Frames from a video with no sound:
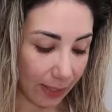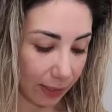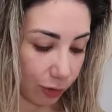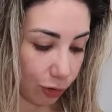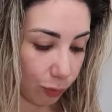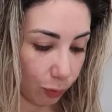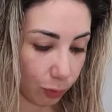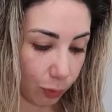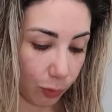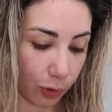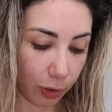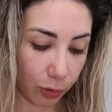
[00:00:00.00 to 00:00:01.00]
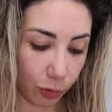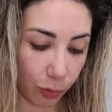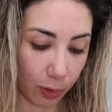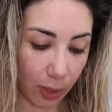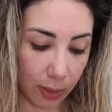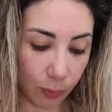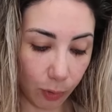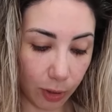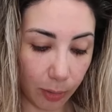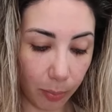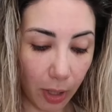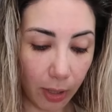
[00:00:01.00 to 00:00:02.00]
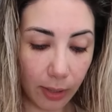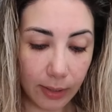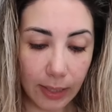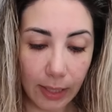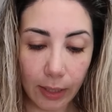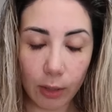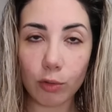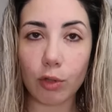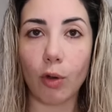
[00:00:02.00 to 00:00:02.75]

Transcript: and I just wanted to quickly show you guys what are the products that I used.